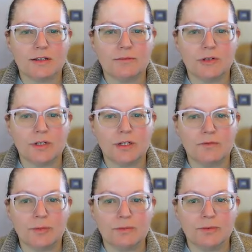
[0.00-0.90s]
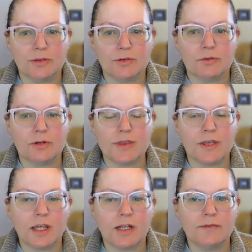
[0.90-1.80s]
community of people who are
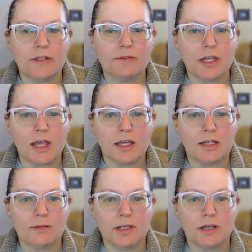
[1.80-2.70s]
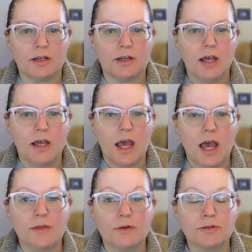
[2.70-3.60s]
thinking of leaving academia
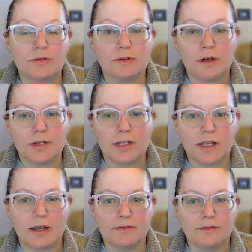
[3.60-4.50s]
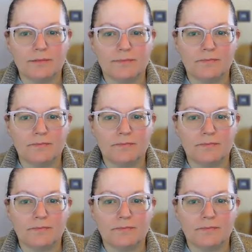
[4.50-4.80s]
and those who have already left.